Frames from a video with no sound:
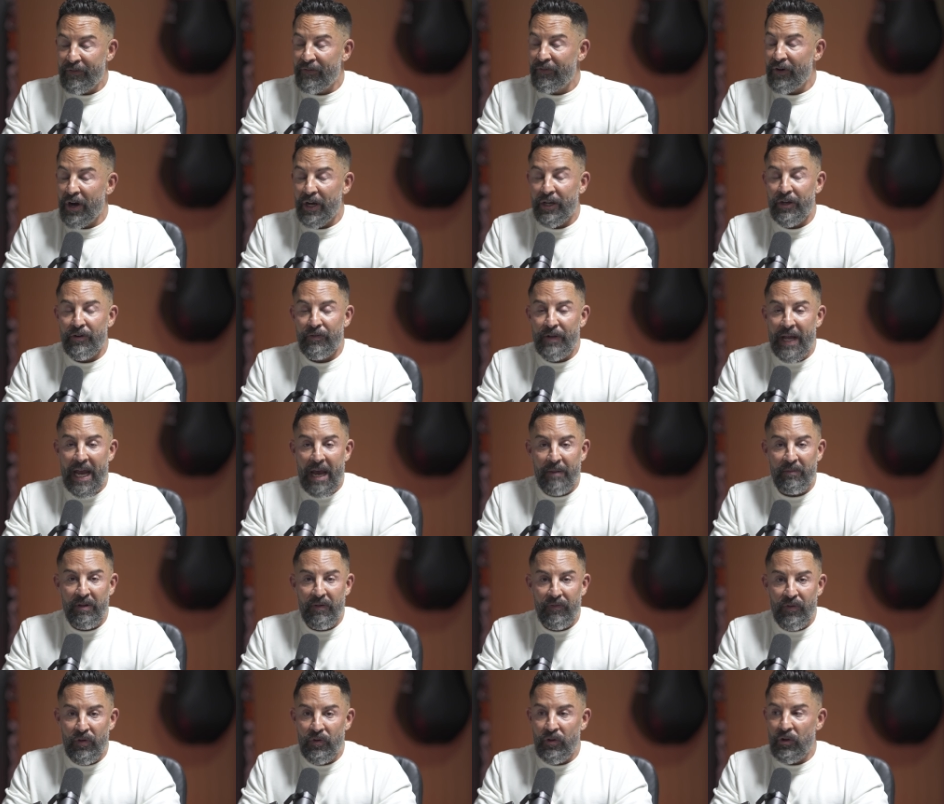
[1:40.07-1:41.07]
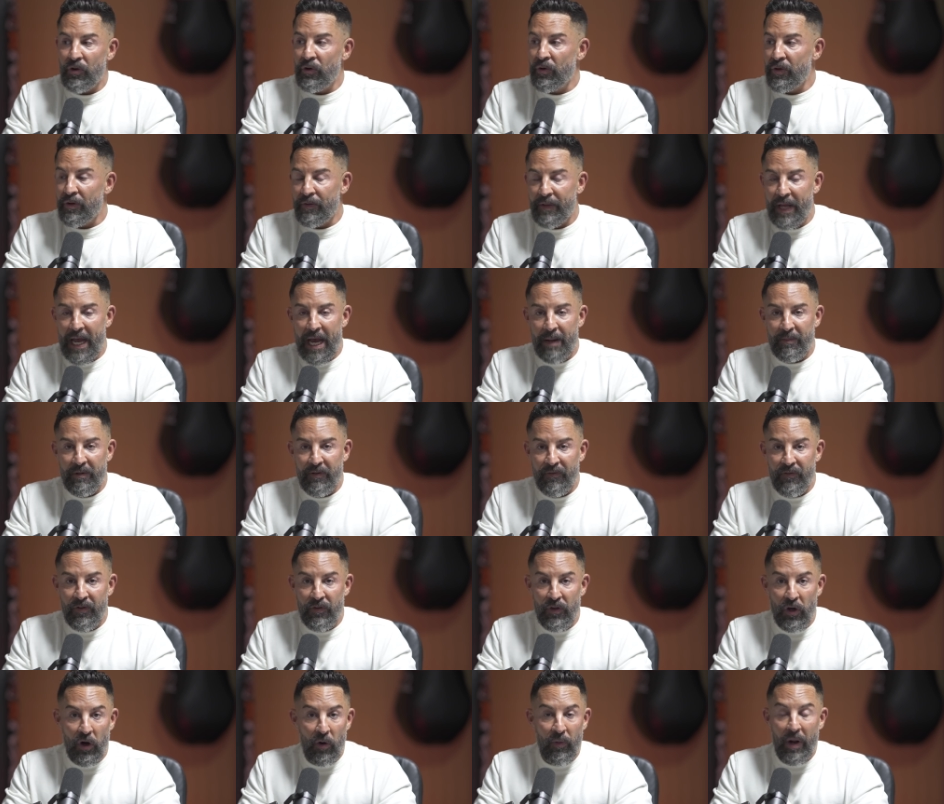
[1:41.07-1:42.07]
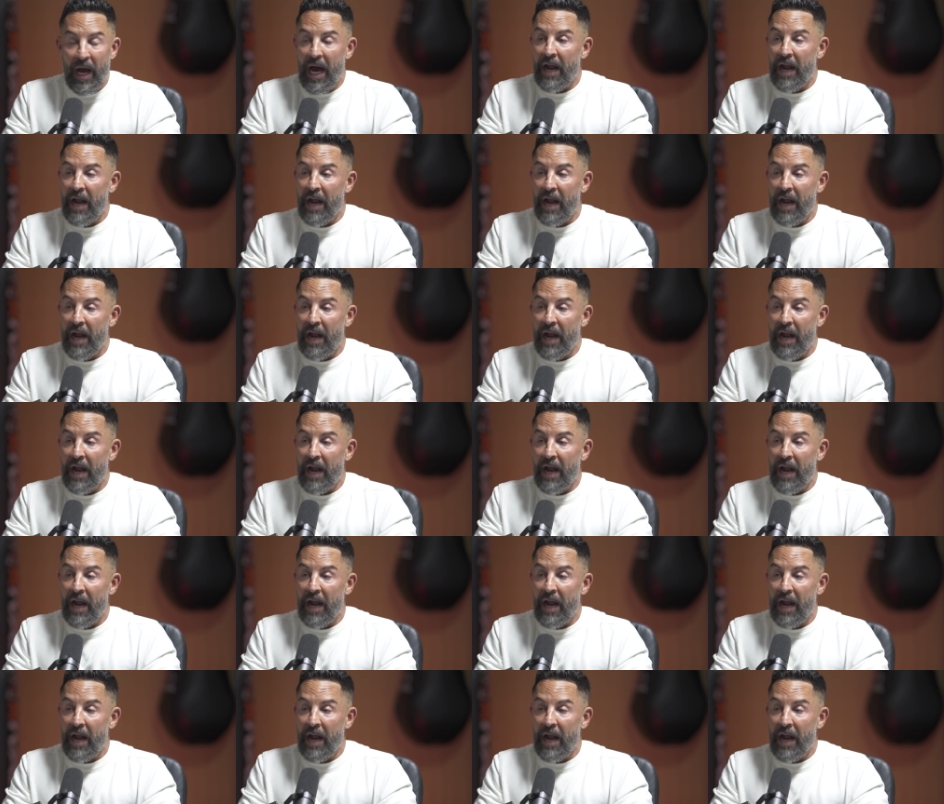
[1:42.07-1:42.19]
fuck, you're damned if you do, you're damned if you don't.